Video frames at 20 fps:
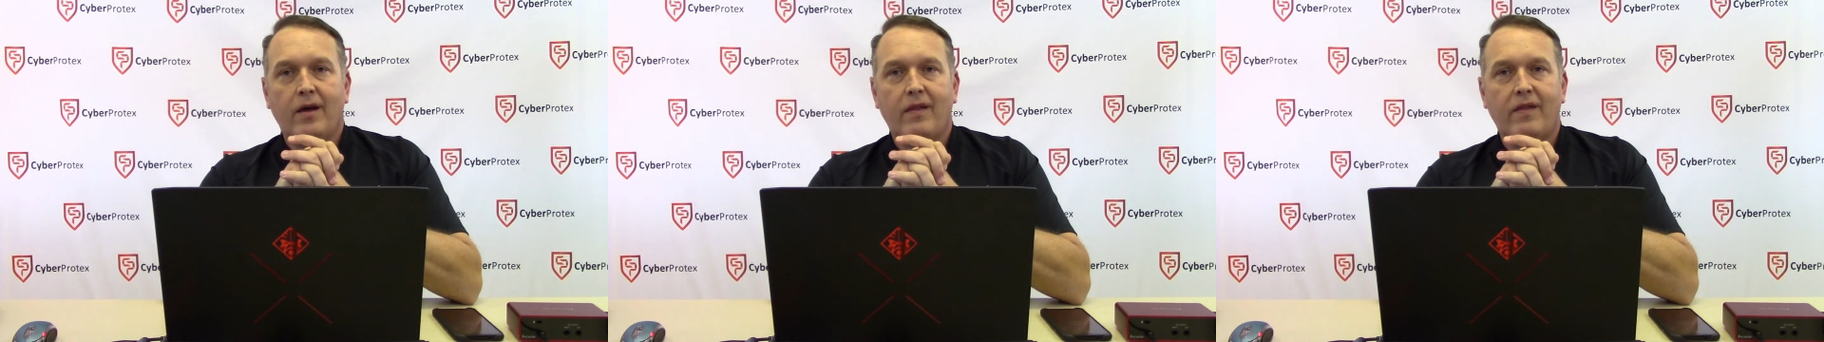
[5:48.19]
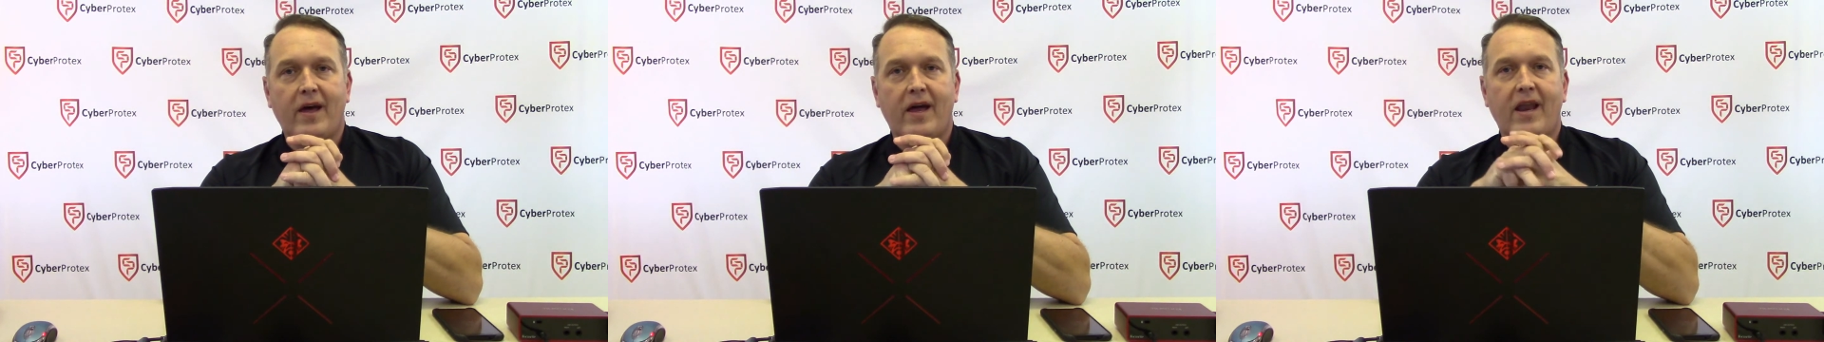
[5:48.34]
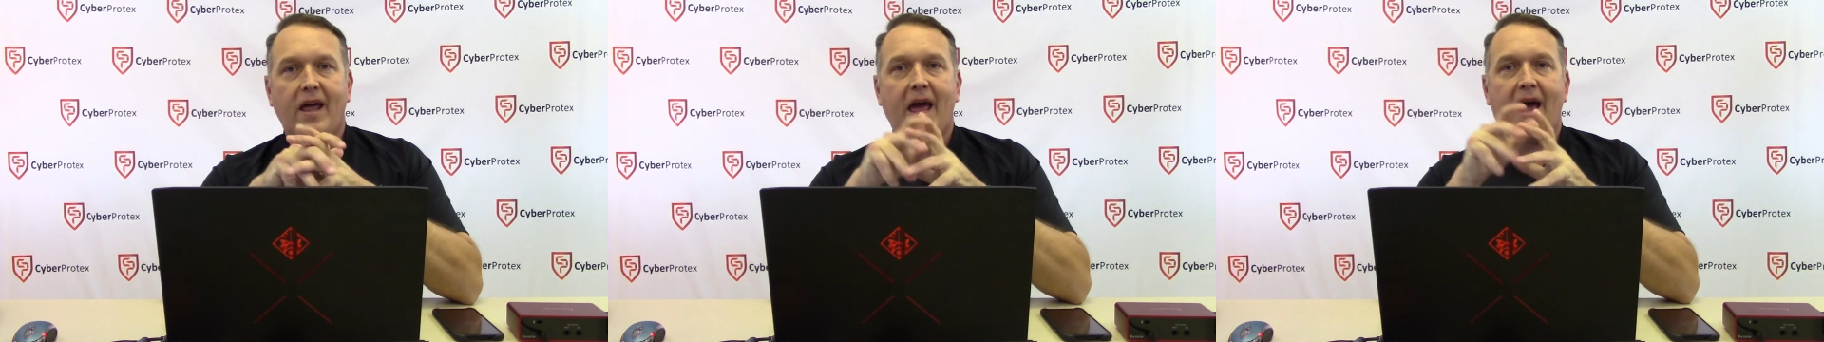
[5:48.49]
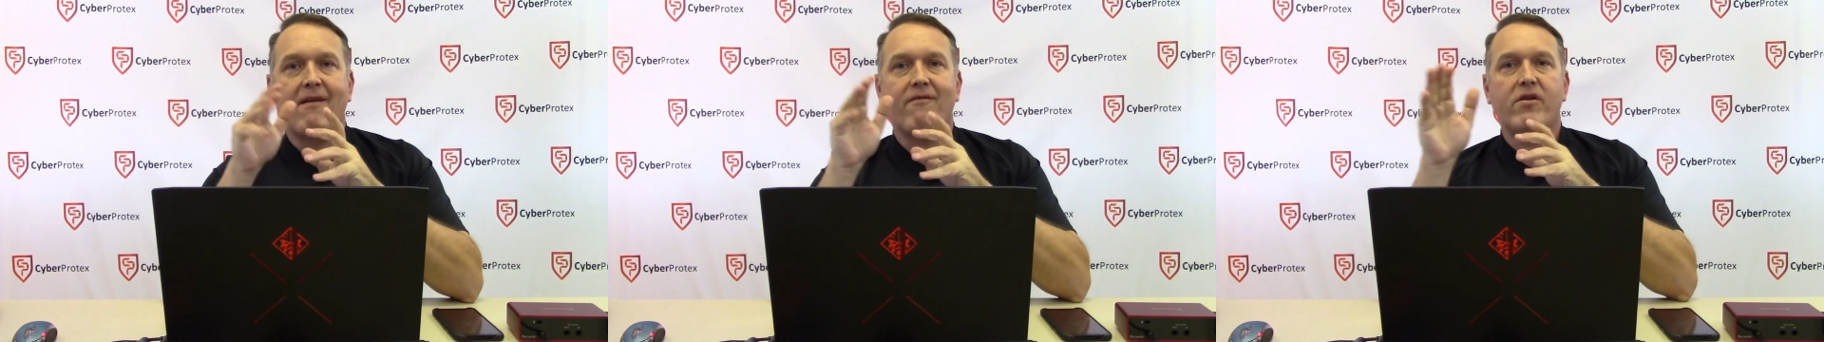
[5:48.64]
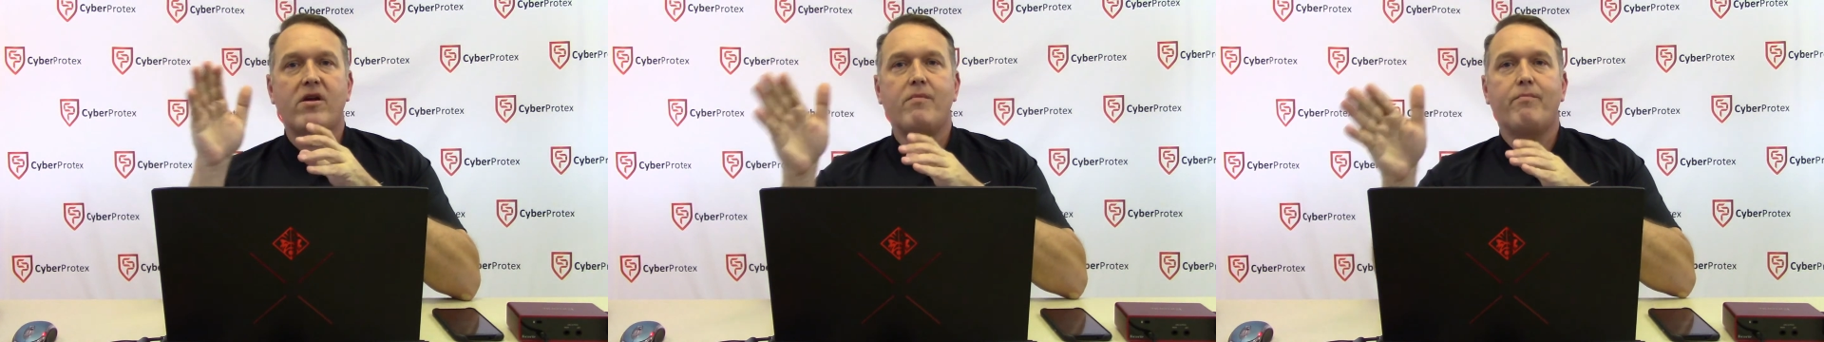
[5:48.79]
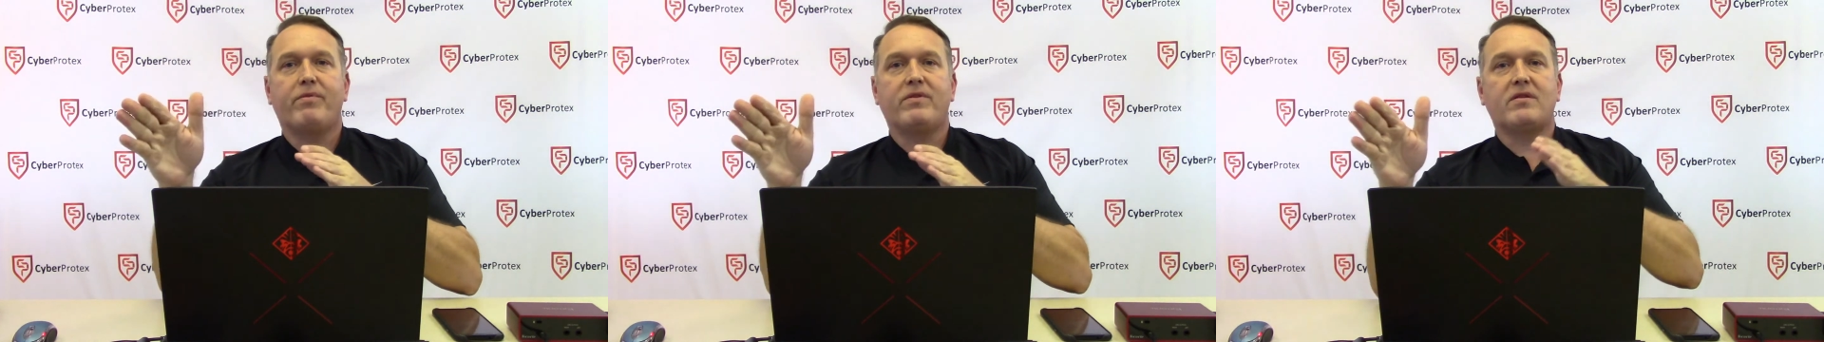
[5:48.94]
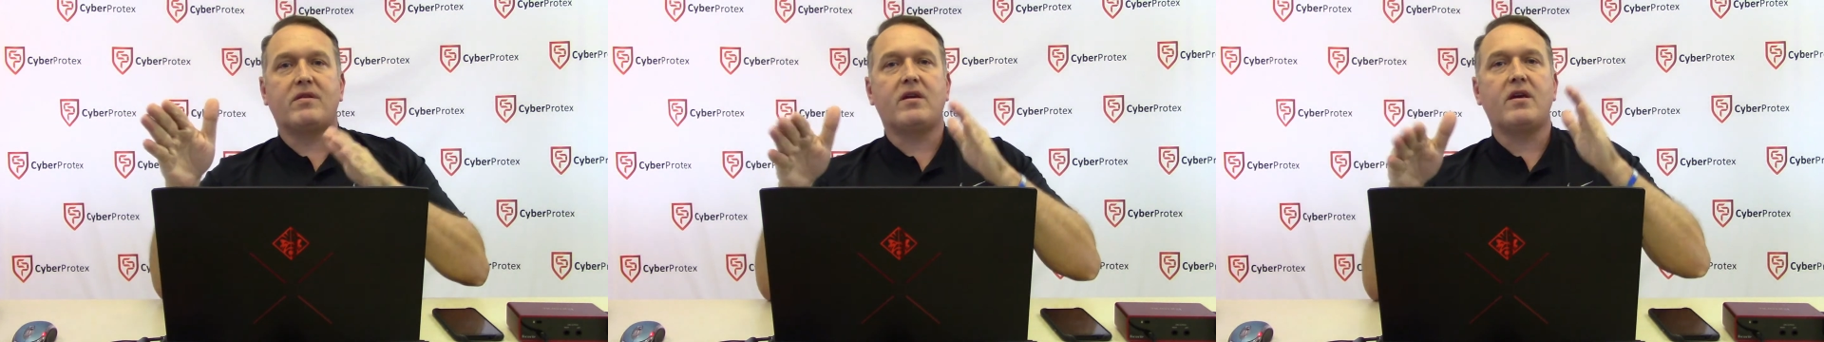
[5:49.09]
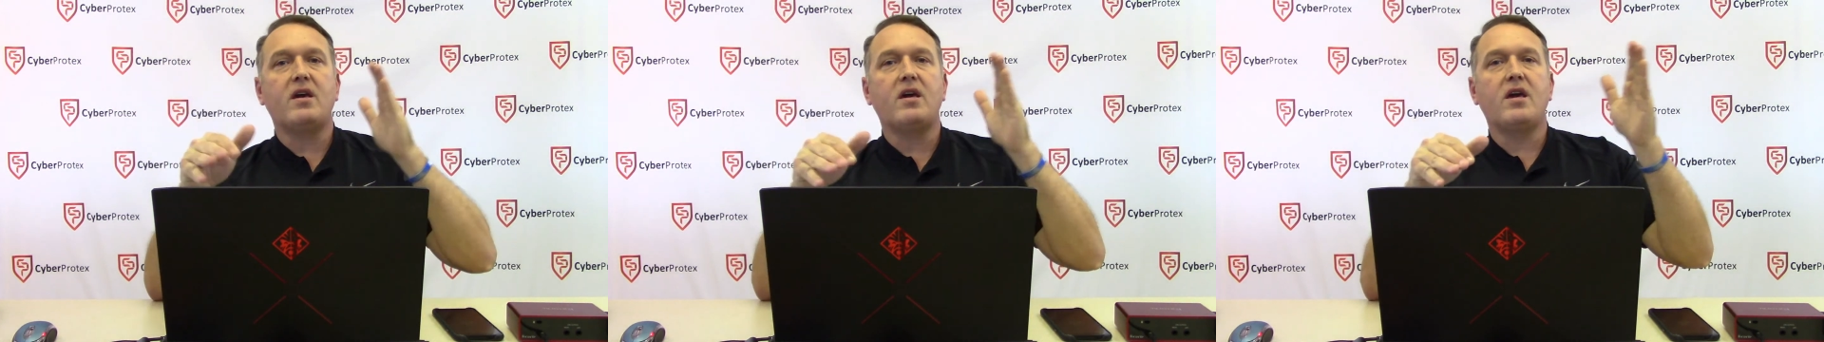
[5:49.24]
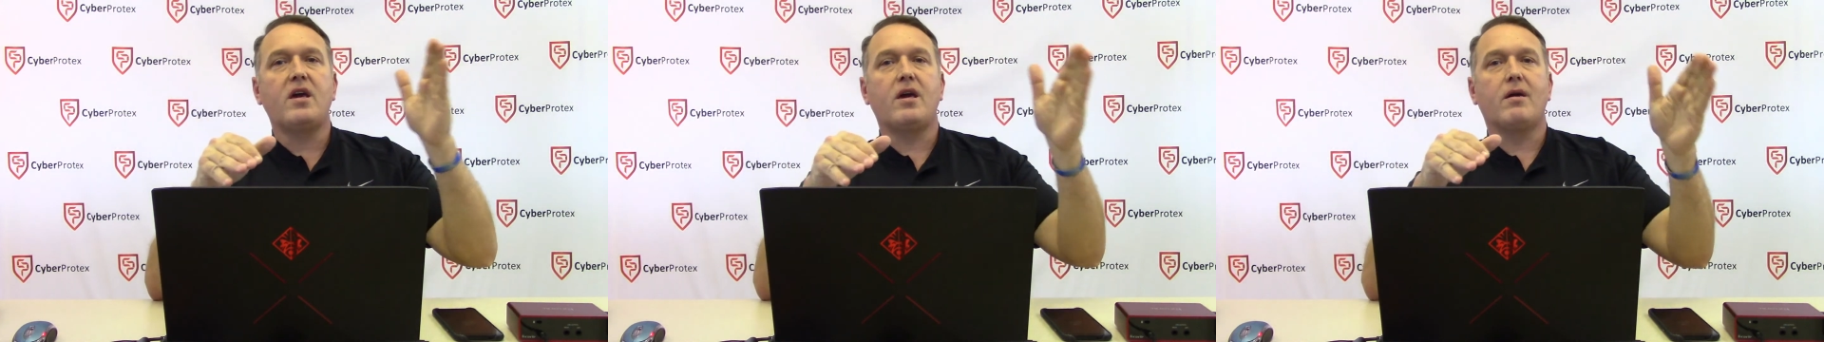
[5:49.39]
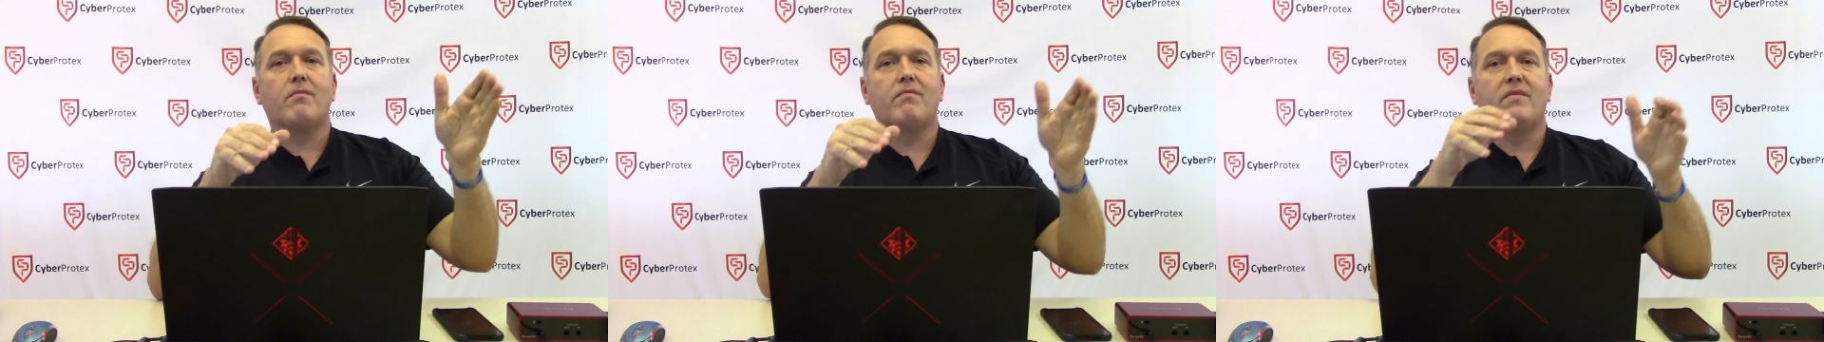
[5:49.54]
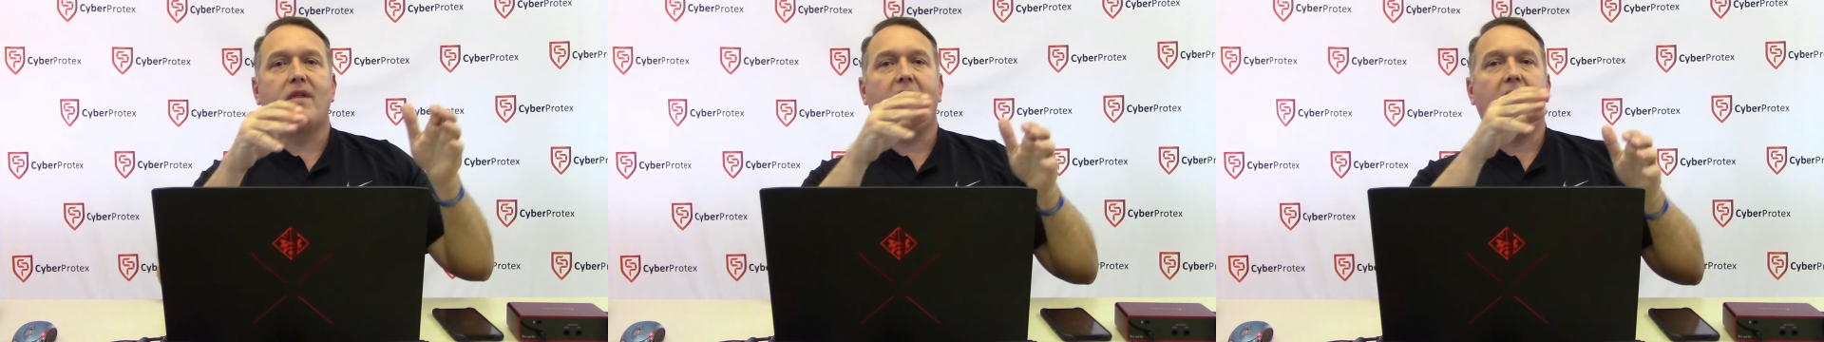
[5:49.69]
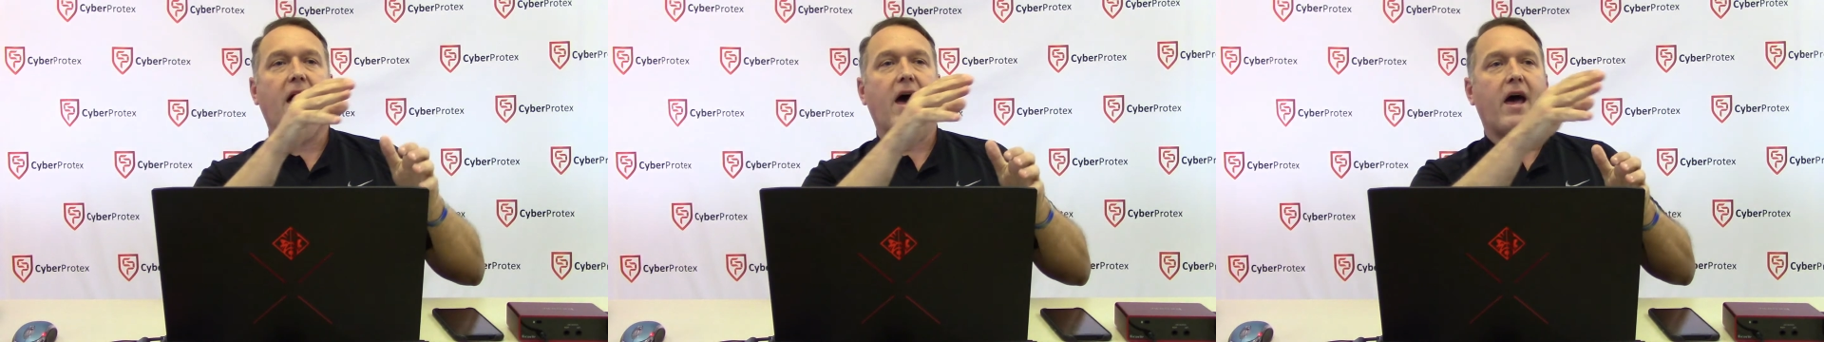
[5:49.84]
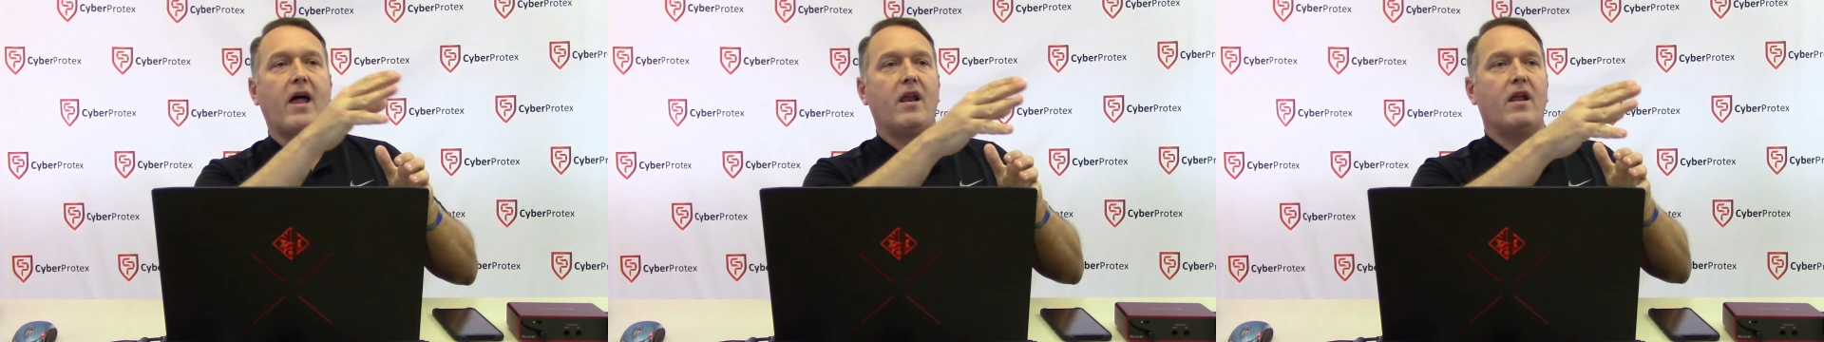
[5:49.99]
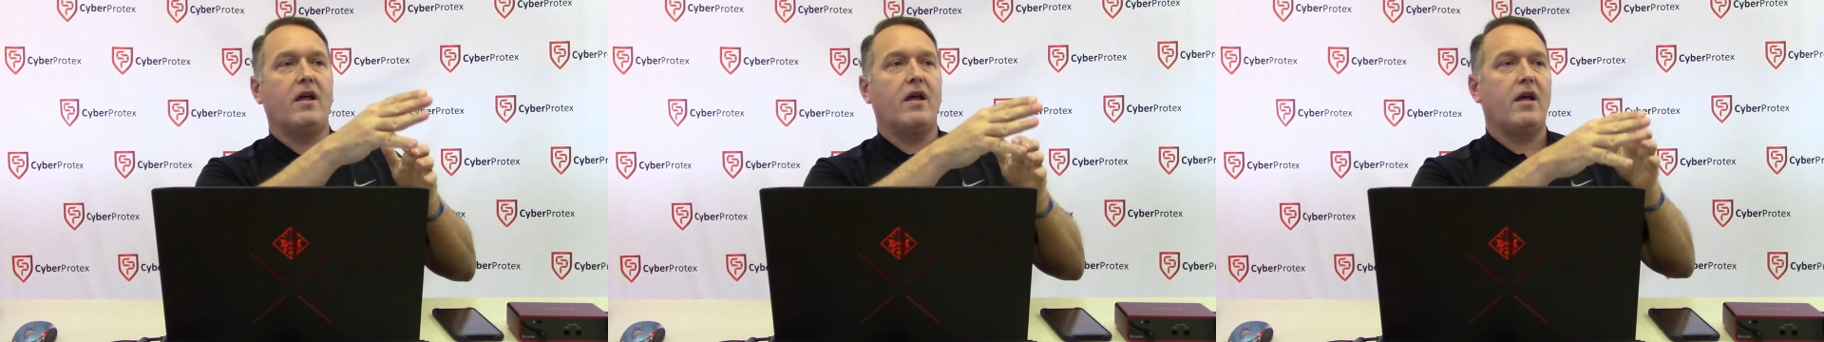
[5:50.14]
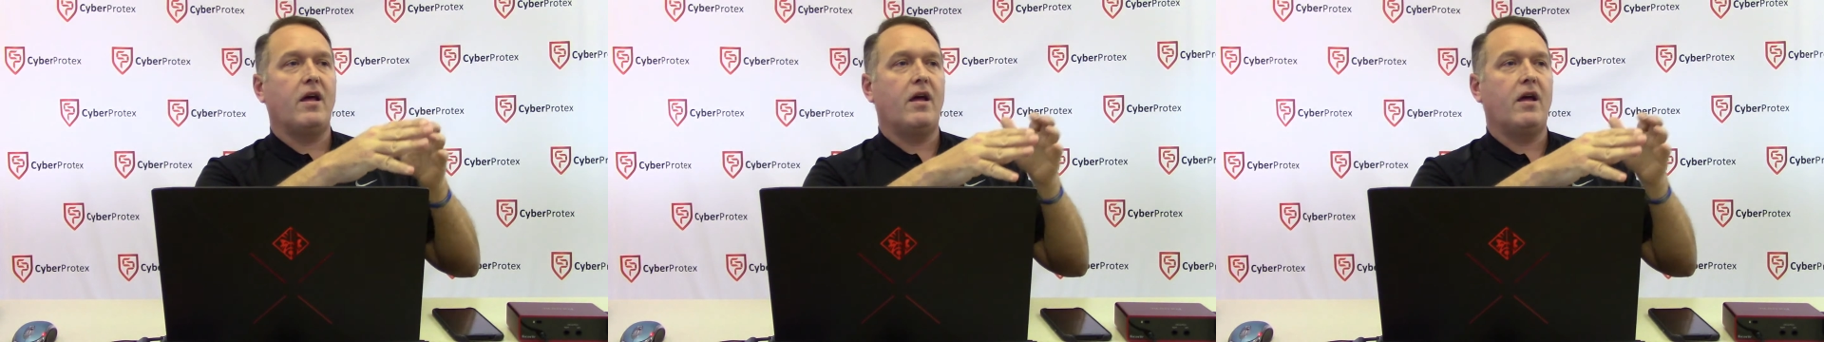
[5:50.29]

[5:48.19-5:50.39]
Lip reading: that every team that